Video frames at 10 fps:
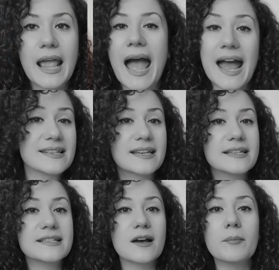asking
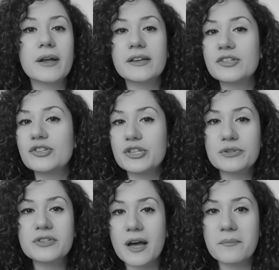somebody to do
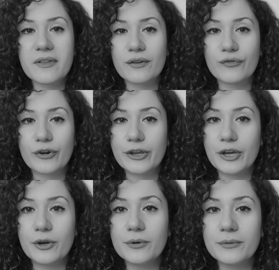something for
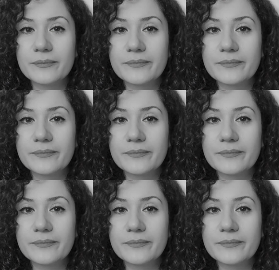you,